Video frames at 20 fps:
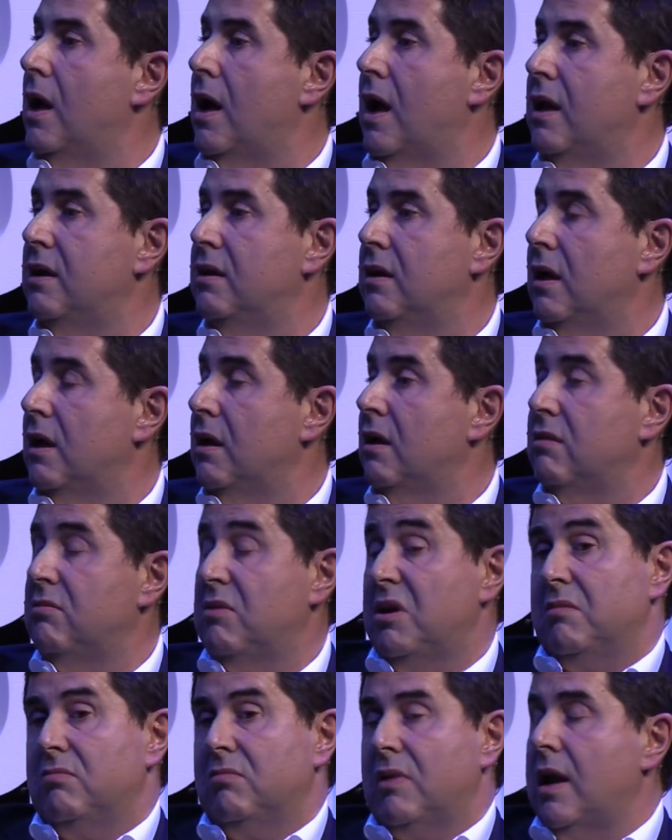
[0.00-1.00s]
And
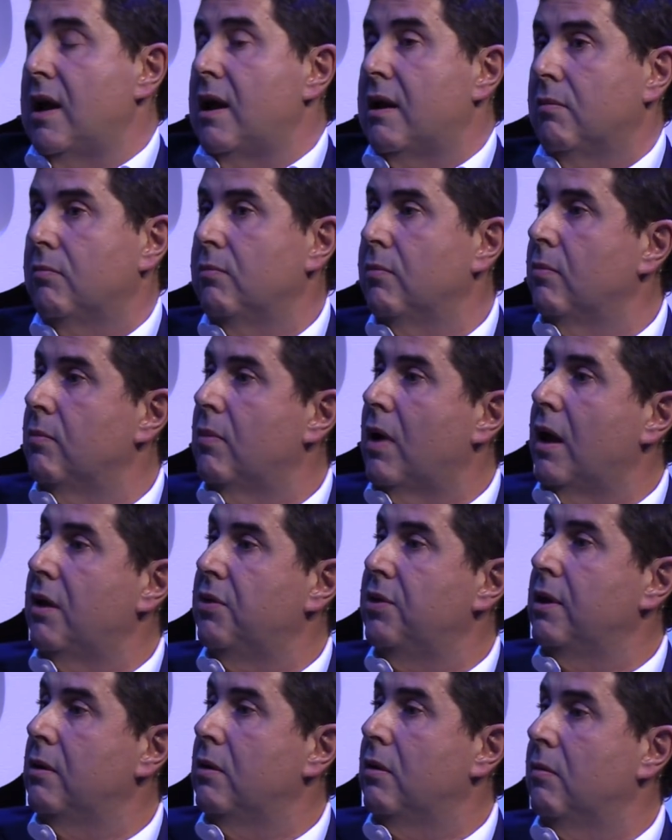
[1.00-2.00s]
there are, I
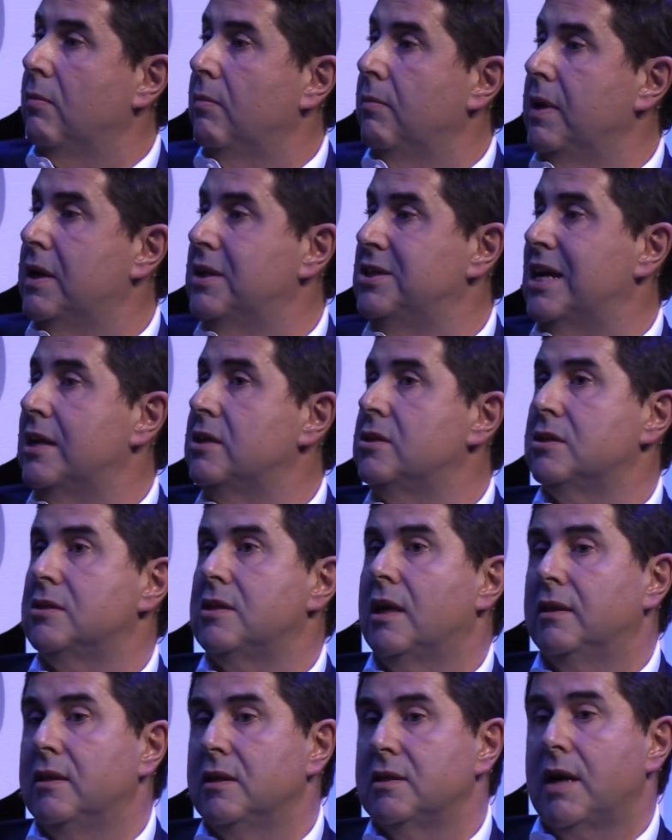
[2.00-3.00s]
think, big chances
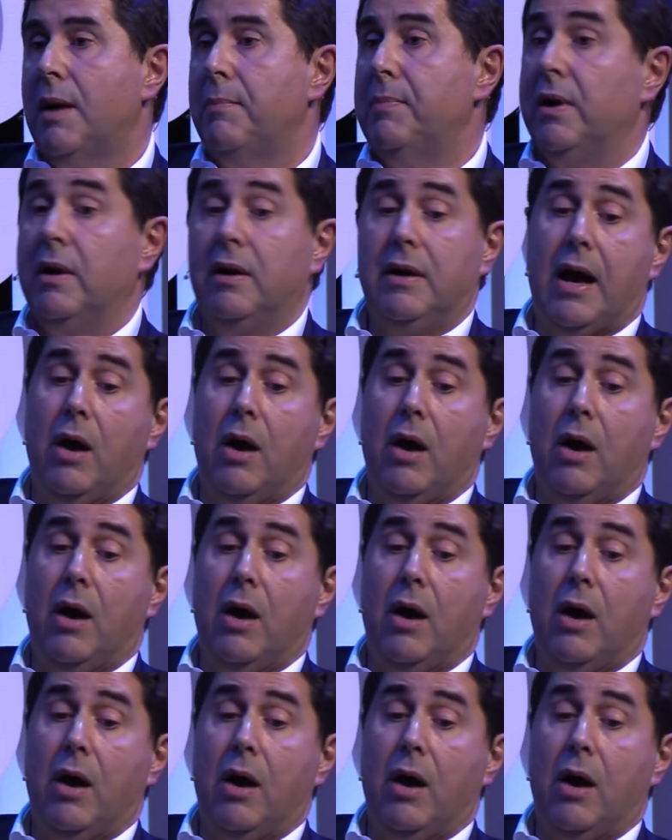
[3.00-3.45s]
that this happen.